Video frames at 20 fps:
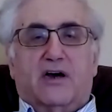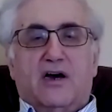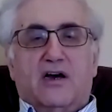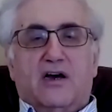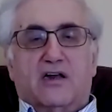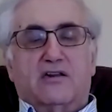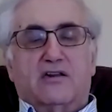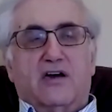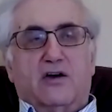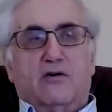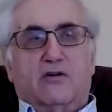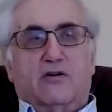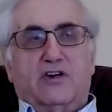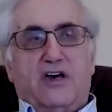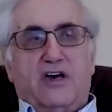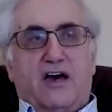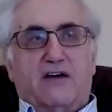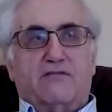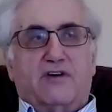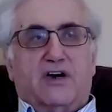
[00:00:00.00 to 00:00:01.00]
In the
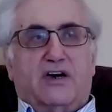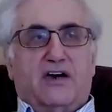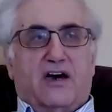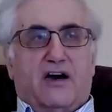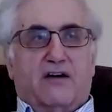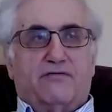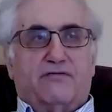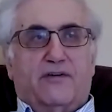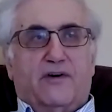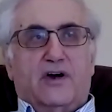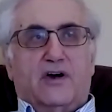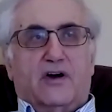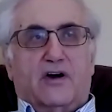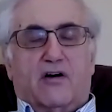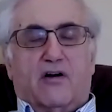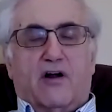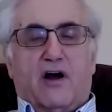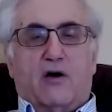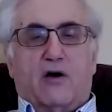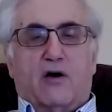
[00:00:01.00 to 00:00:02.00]
UK, we have
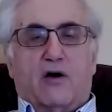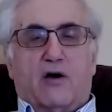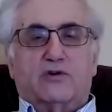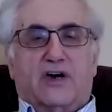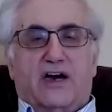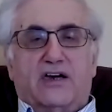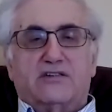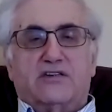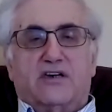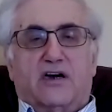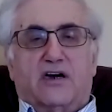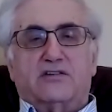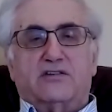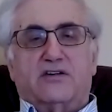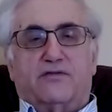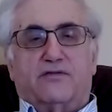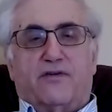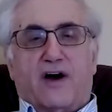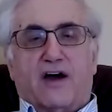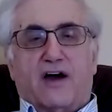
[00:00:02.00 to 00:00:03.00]
around
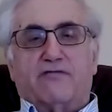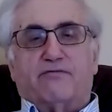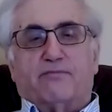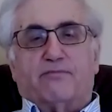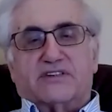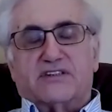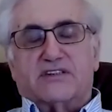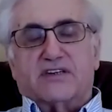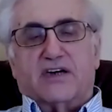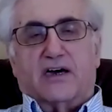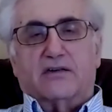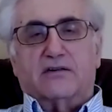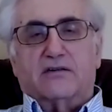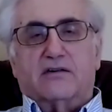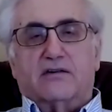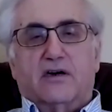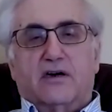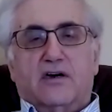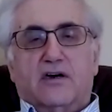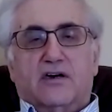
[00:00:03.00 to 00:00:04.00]
80–85%.